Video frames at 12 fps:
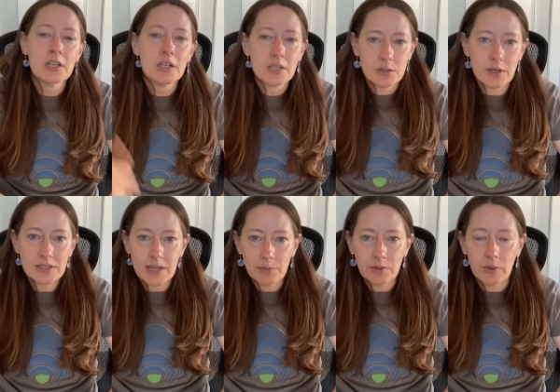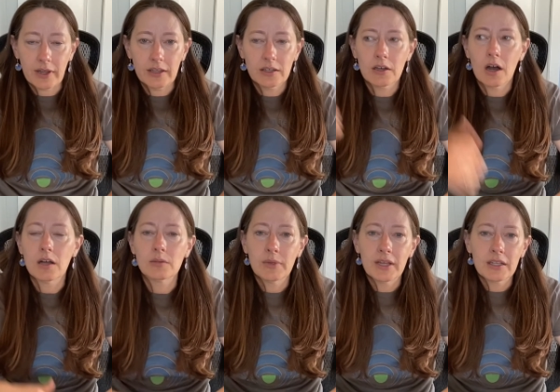So I stepped away, called
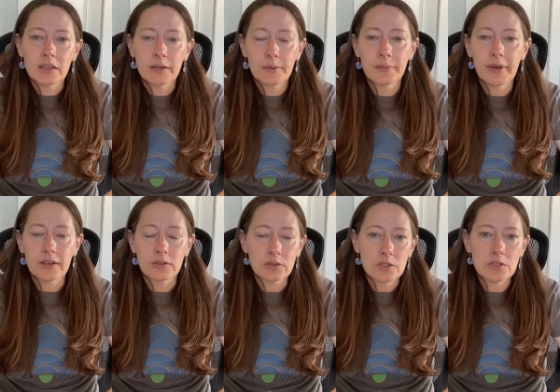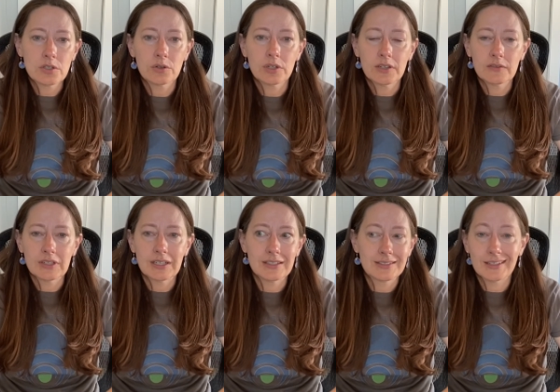my medical intuitive, and
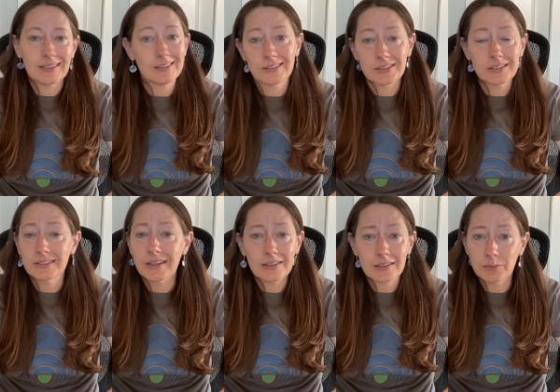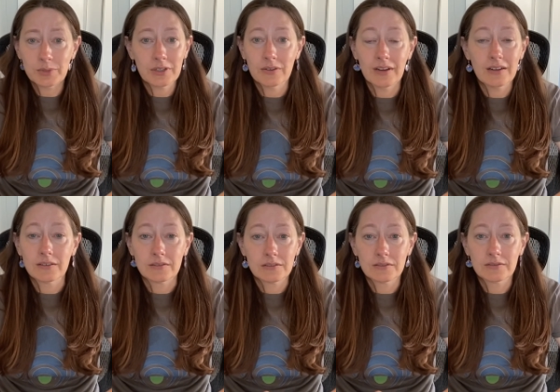he said, she's not going to be
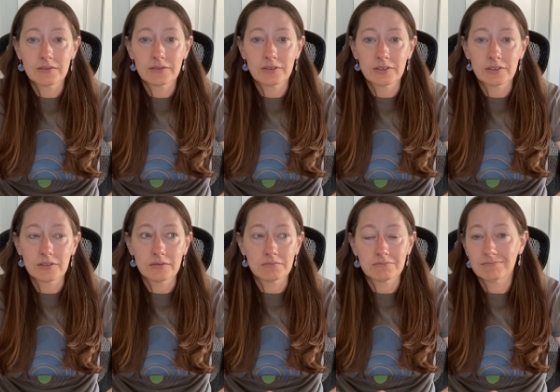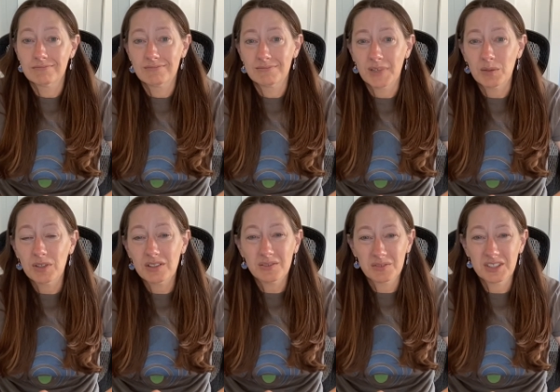around for
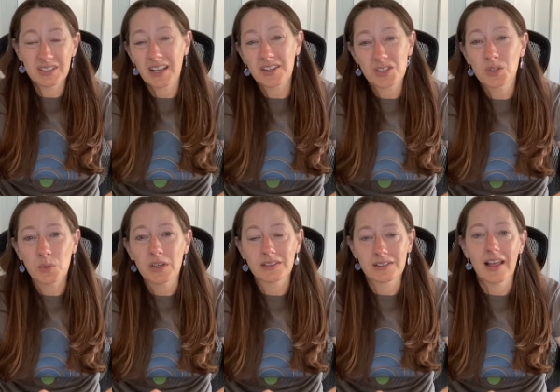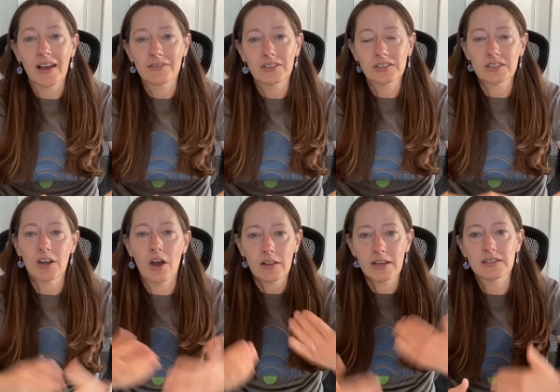maybe, she's got 2 weeks left. He said,
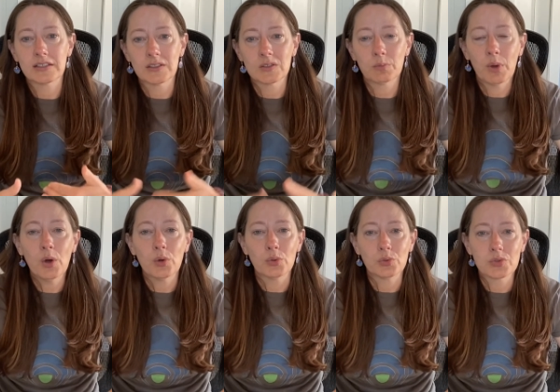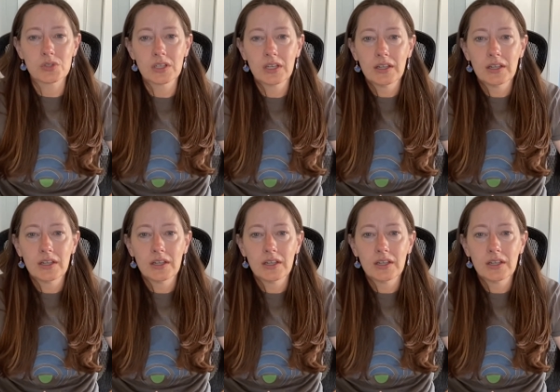all I see is bones.